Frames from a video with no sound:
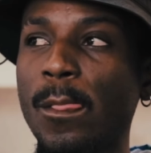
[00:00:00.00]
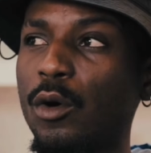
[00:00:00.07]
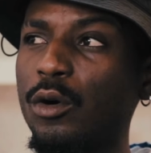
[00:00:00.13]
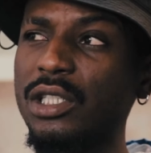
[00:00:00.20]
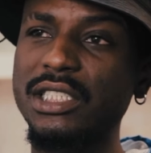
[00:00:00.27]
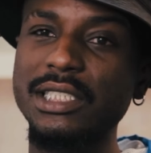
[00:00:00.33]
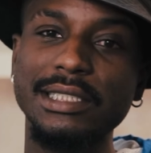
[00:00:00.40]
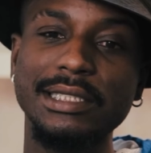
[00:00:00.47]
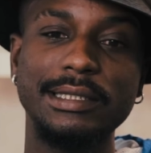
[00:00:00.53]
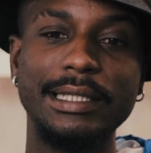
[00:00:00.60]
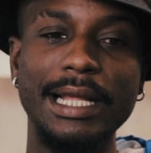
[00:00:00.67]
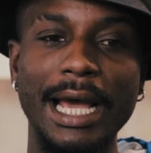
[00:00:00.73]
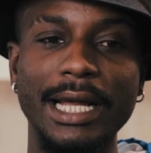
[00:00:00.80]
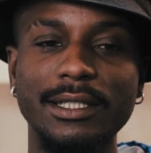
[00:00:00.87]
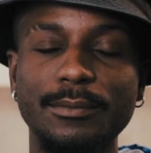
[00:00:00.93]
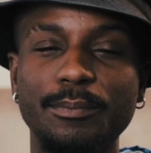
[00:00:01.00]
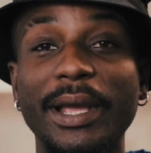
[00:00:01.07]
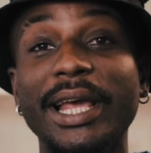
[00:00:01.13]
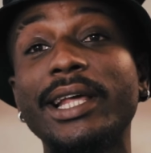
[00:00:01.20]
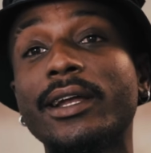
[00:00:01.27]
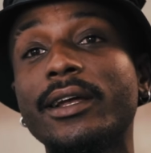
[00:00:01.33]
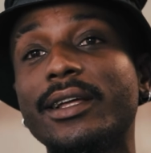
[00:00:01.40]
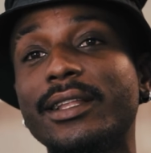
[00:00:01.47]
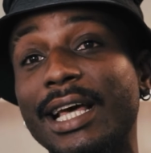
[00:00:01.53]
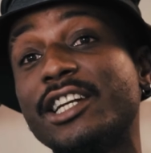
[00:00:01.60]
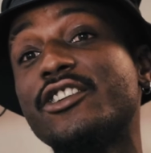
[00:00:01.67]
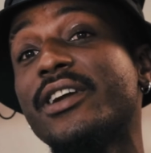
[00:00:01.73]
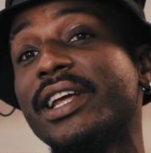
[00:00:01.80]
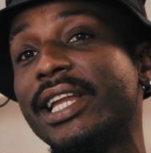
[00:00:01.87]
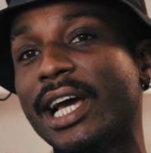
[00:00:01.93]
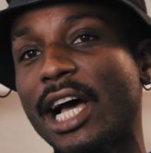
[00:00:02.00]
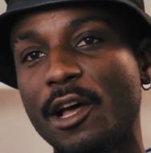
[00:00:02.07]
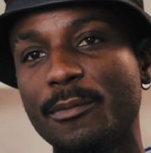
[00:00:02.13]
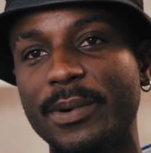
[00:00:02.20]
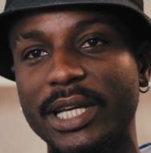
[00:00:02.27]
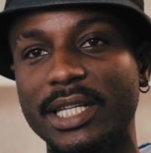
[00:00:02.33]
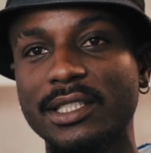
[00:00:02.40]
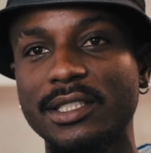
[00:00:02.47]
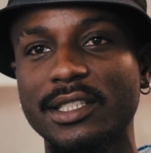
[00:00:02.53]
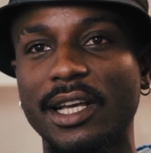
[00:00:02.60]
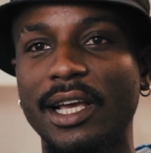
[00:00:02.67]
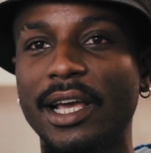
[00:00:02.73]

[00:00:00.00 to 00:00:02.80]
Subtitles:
which is that really happens.